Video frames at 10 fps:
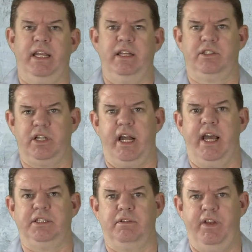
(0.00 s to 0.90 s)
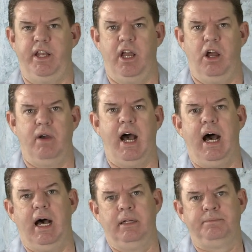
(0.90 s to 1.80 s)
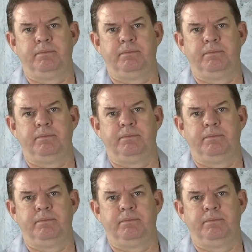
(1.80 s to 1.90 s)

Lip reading: in today's video are